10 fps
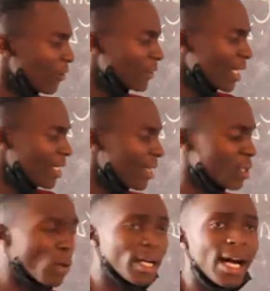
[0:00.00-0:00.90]
of 10,
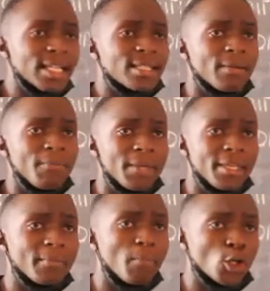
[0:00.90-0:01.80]
this one has the
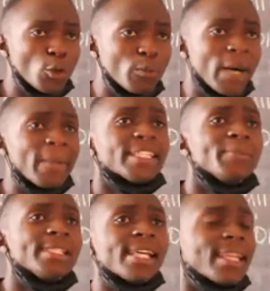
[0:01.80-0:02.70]
big bottom number.
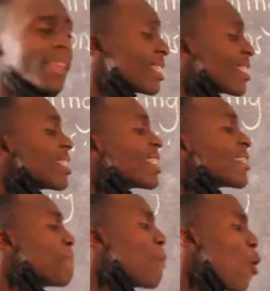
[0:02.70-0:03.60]
It means that this is
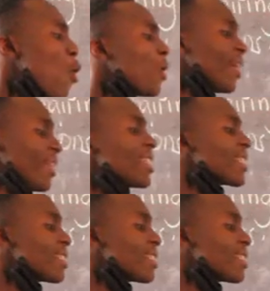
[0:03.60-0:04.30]
small, and